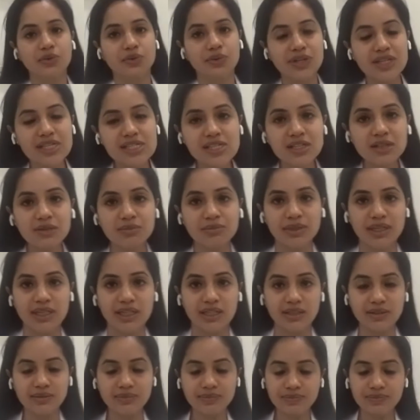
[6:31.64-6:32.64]
Reason
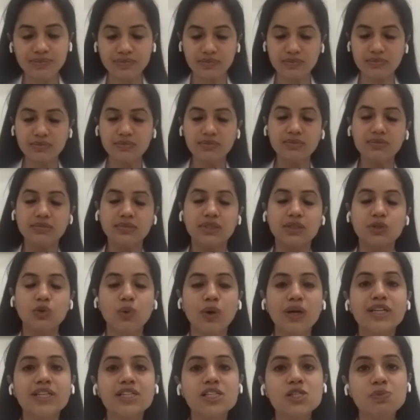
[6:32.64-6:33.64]
being,
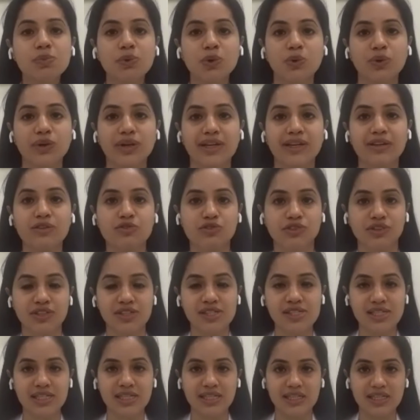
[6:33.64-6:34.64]
what is pruning?
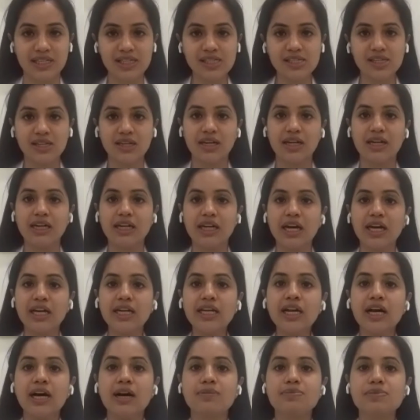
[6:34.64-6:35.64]
First is
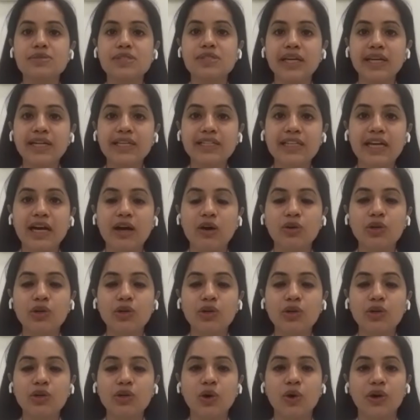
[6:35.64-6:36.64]
lying upside down
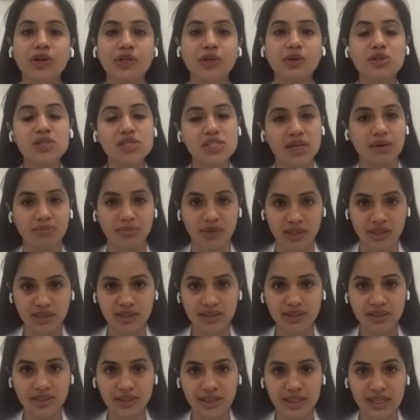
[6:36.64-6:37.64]
on your stomach
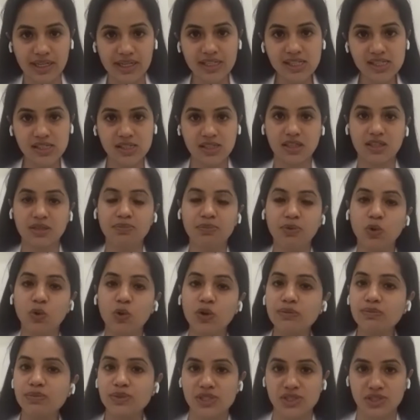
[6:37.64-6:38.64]
is a
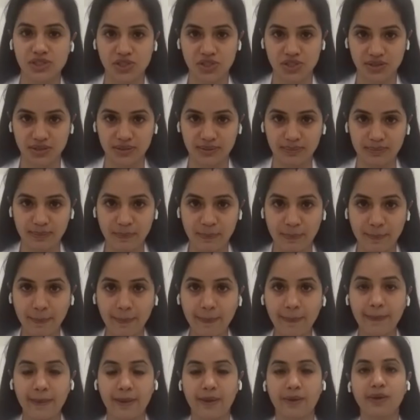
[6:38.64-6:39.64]
prone position.
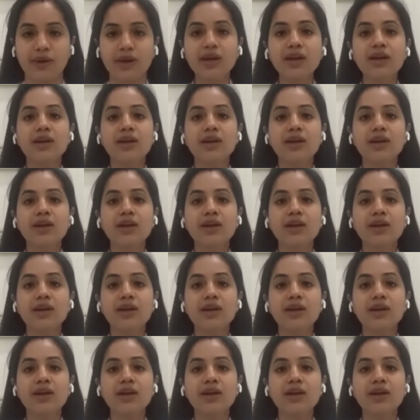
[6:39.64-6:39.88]
Okay.